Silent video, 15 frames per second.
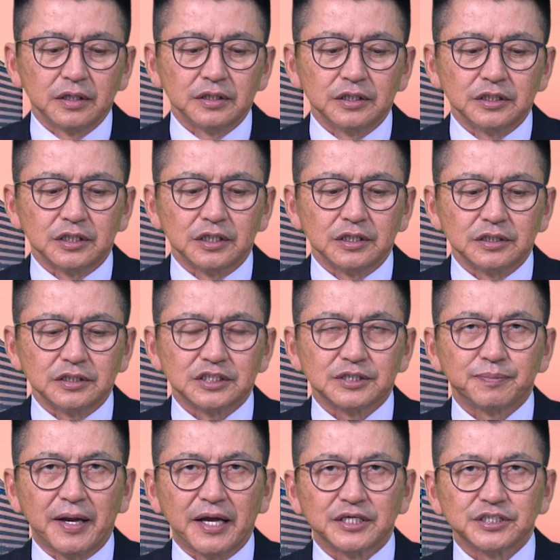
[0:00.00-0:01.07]

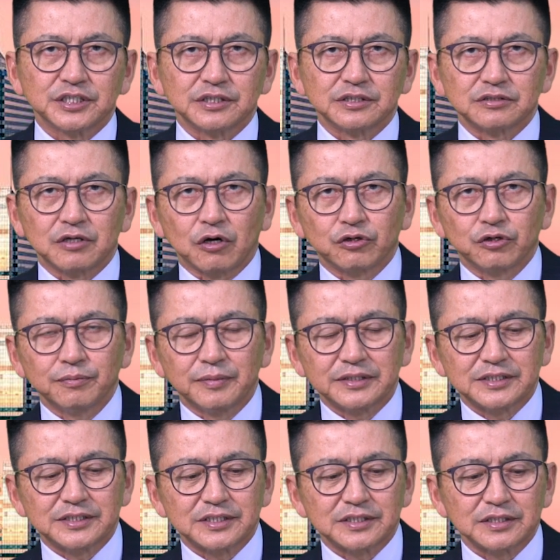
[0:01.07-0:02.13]
inspection
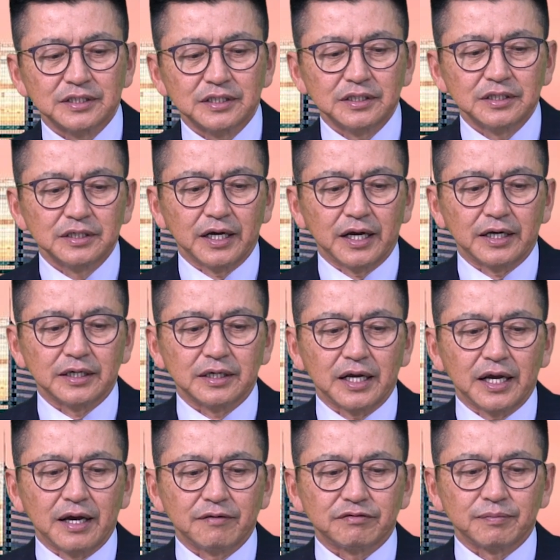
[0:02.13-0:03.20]
documents, and
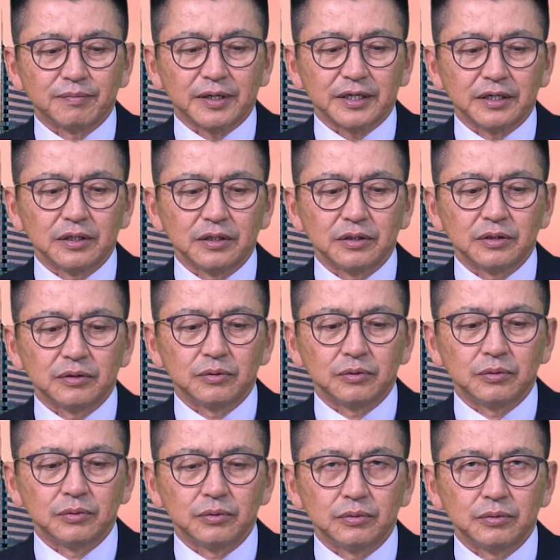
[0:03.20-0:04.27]
everybody
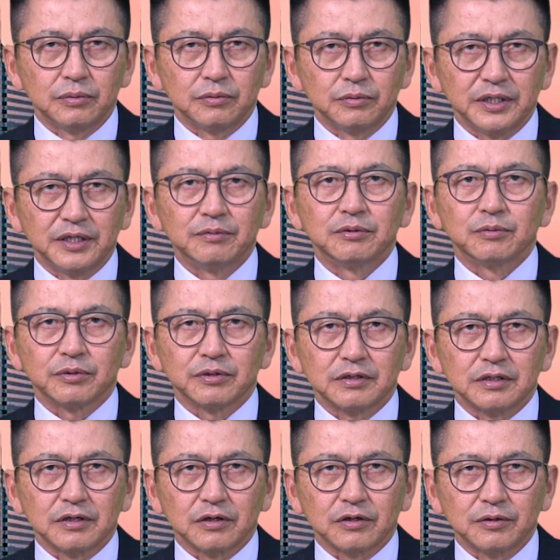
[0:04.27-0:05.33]
who, even with the
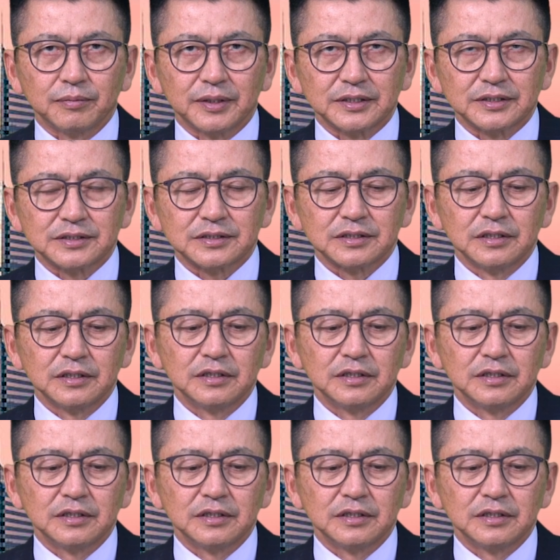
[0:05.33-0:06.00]
documents,